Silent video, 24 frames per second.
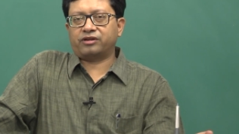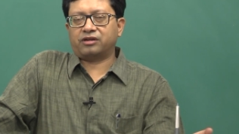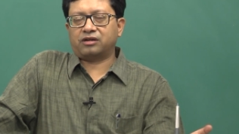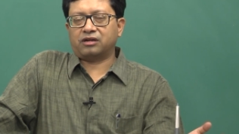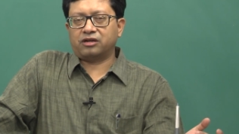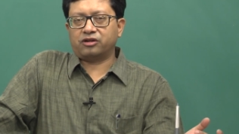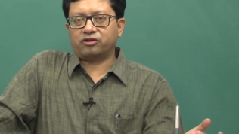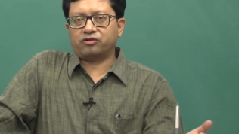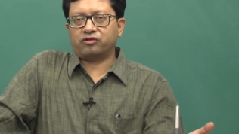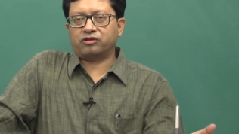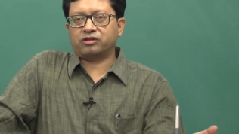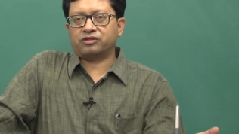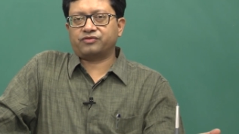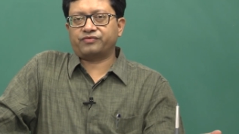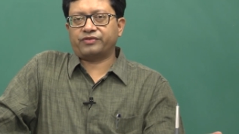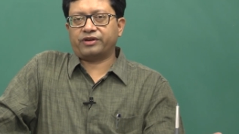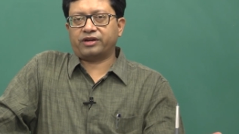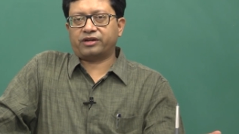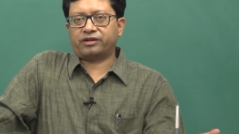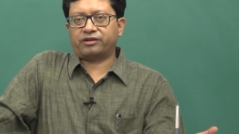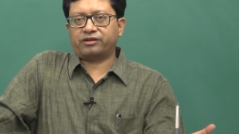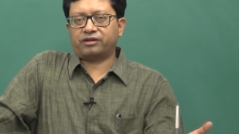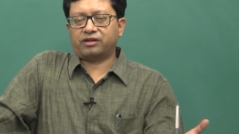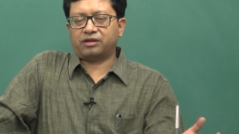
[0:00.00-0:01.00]
continuous
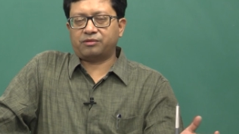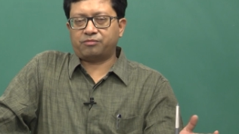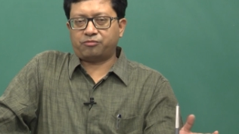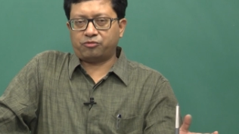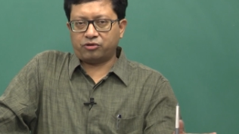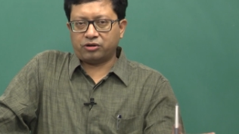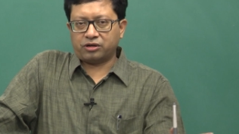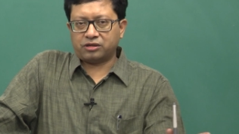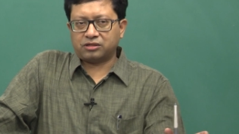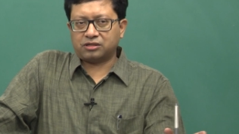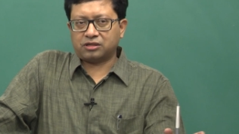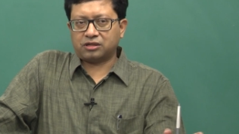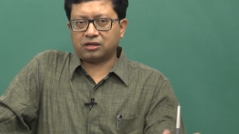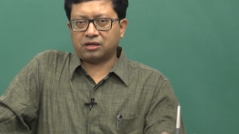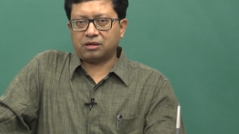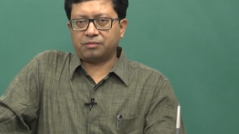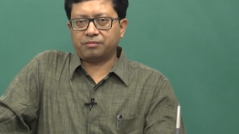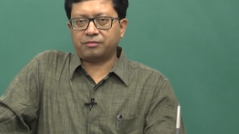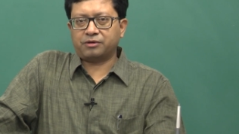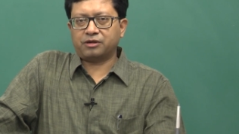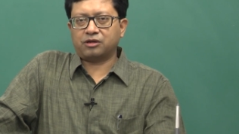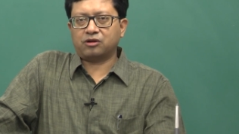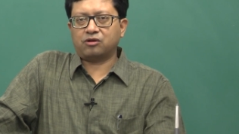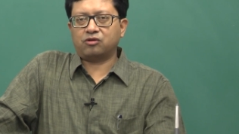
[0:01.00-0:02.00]
factory, and products are
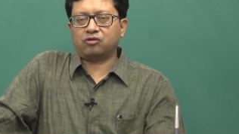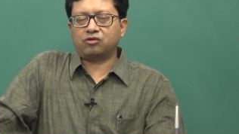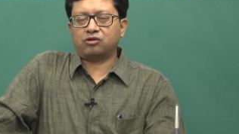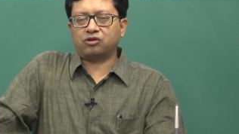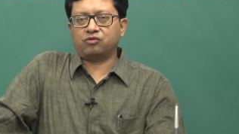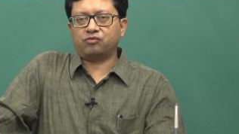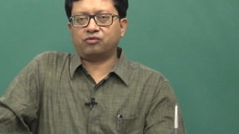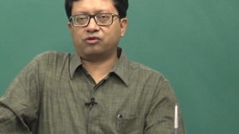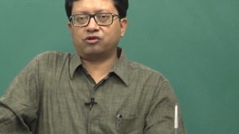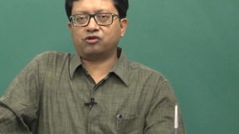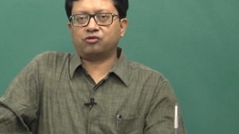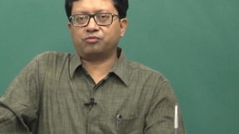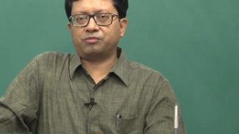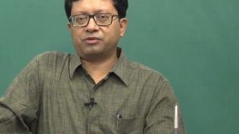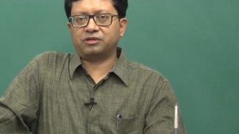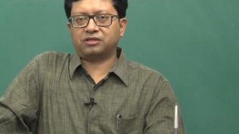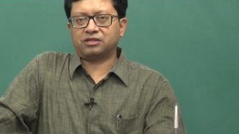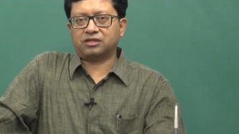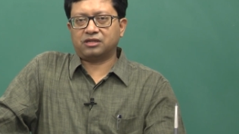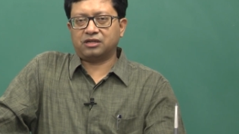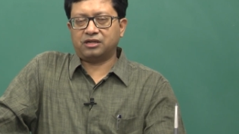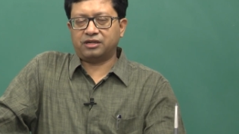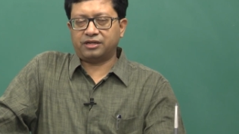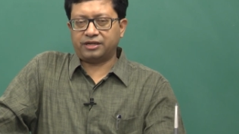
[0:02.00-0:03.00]
coming out, you want to
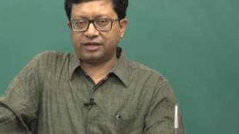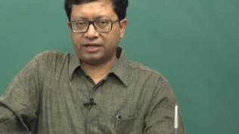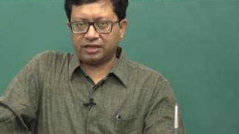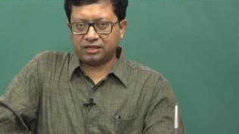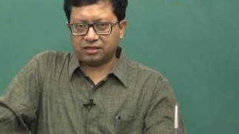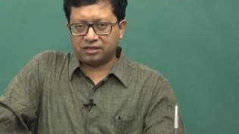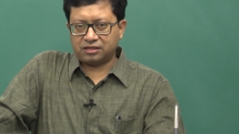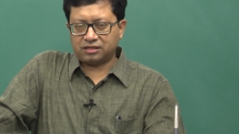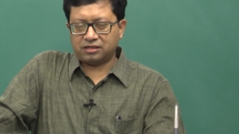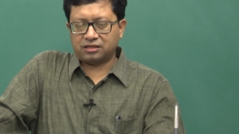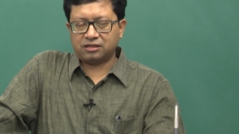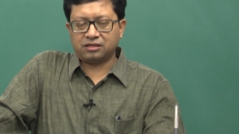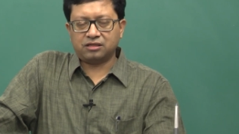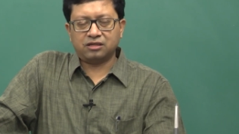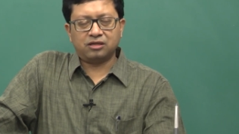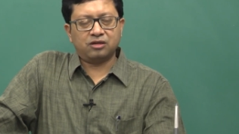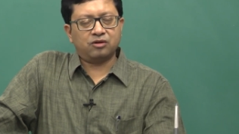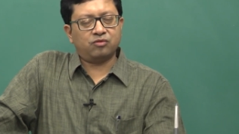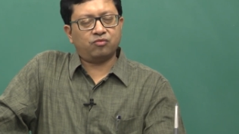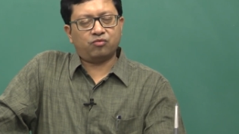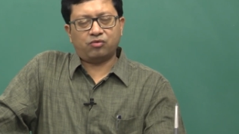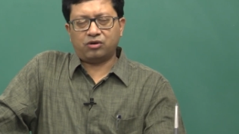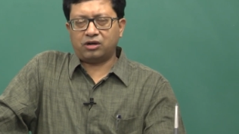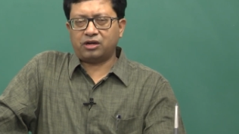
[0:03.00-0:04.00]
basically test
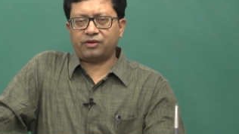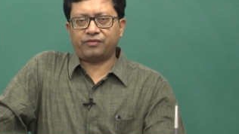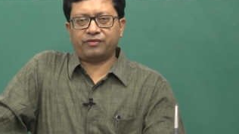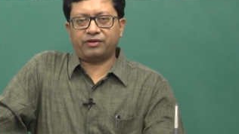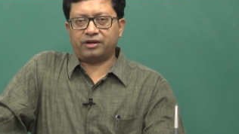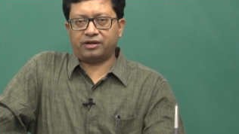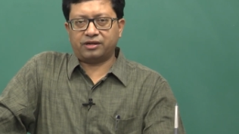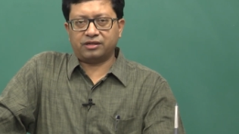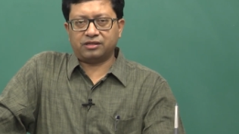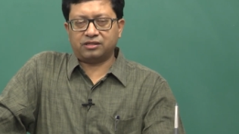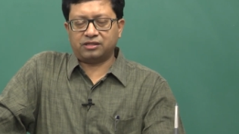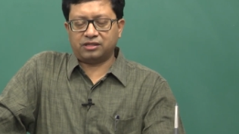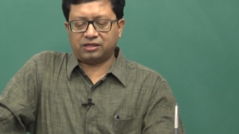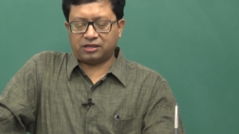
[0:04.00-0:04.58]
whatever it is.